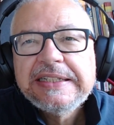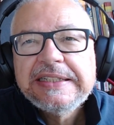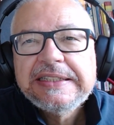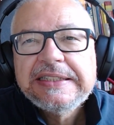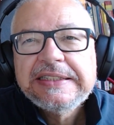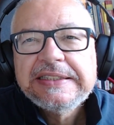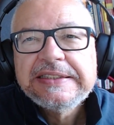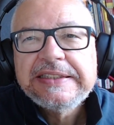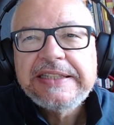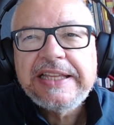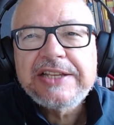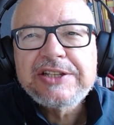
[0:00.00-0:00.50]

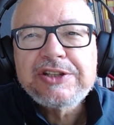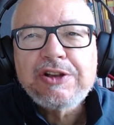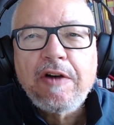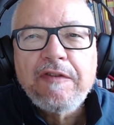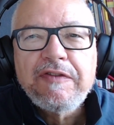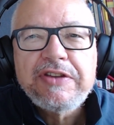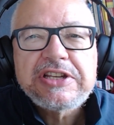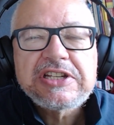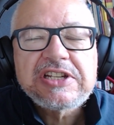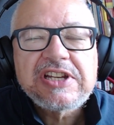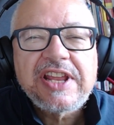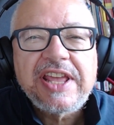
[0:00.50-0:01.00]
This
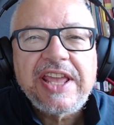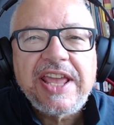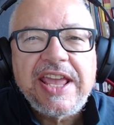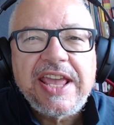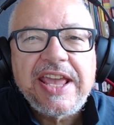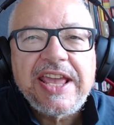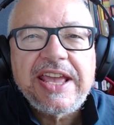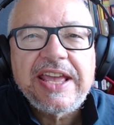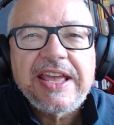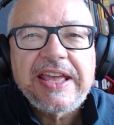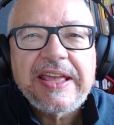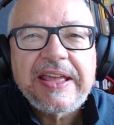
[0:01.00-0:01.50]

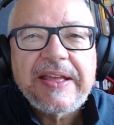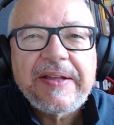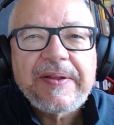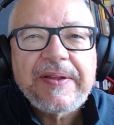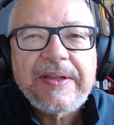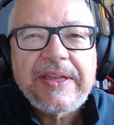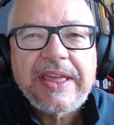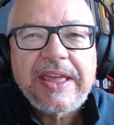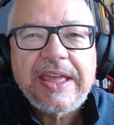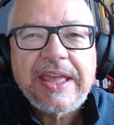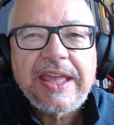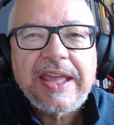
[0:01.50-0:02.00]
obviously,
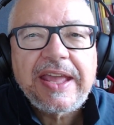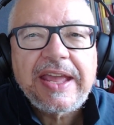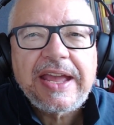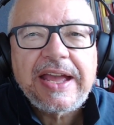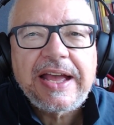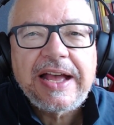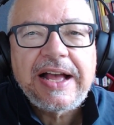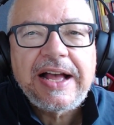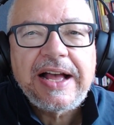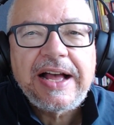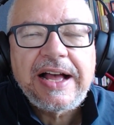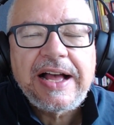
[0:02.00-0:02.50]

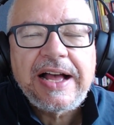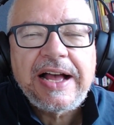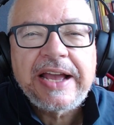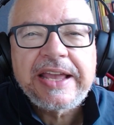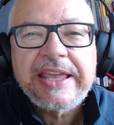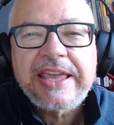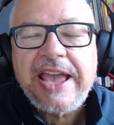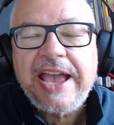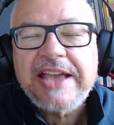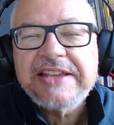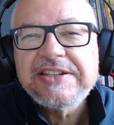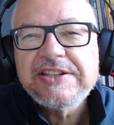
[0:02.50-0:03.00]
I
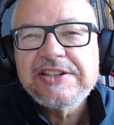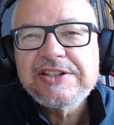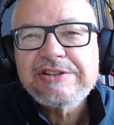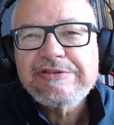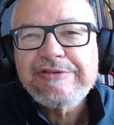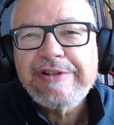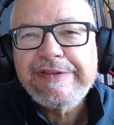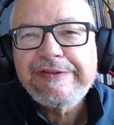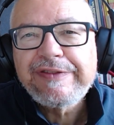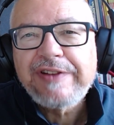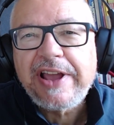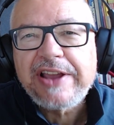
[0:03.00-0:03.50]
guess, is a
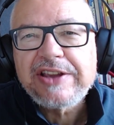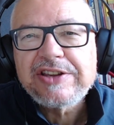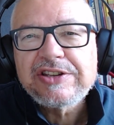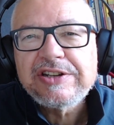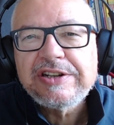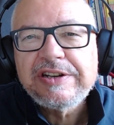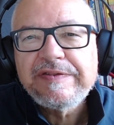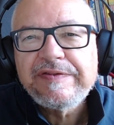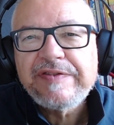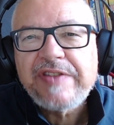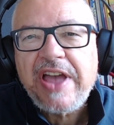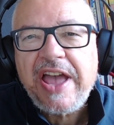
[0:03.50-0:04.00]
reflection
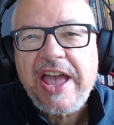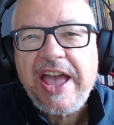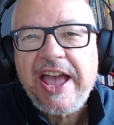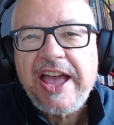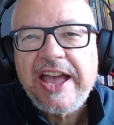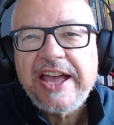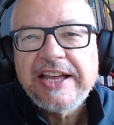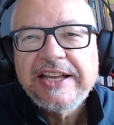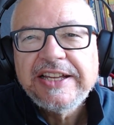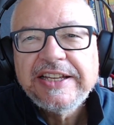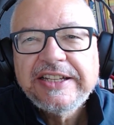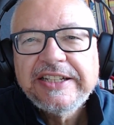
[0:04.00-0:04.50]
of
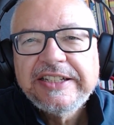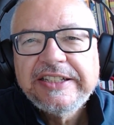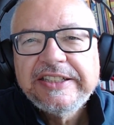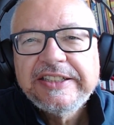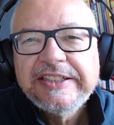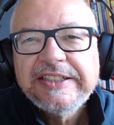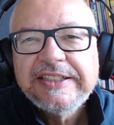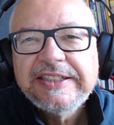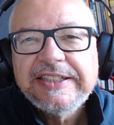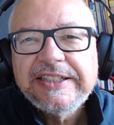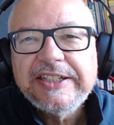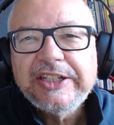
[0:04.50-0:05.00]
their
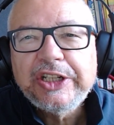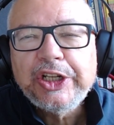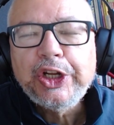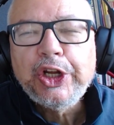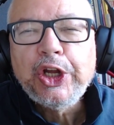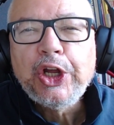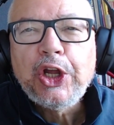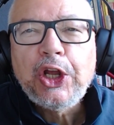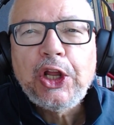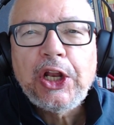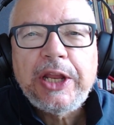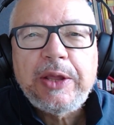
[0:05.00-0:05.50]

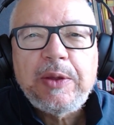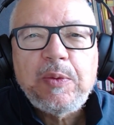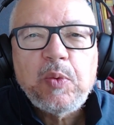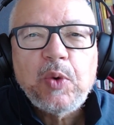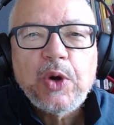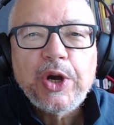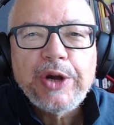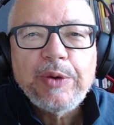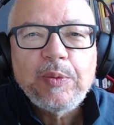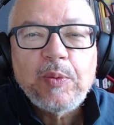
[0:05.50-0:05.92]
early work.